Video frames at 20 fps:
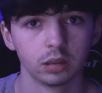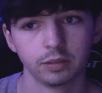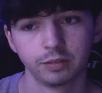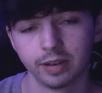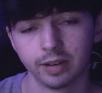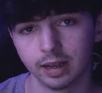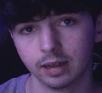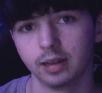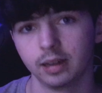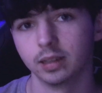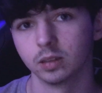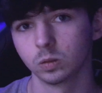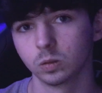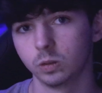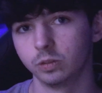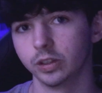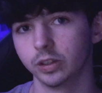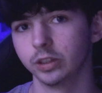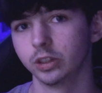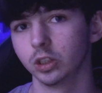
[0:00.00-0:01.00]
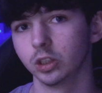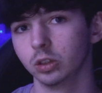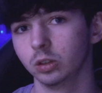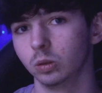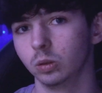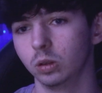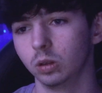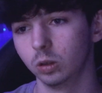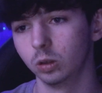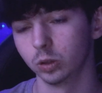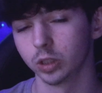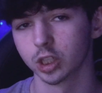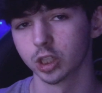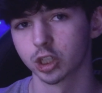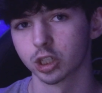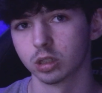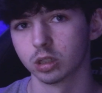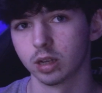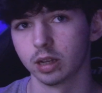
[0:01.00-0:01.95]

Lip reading: Fairlight is equivalent to Audition,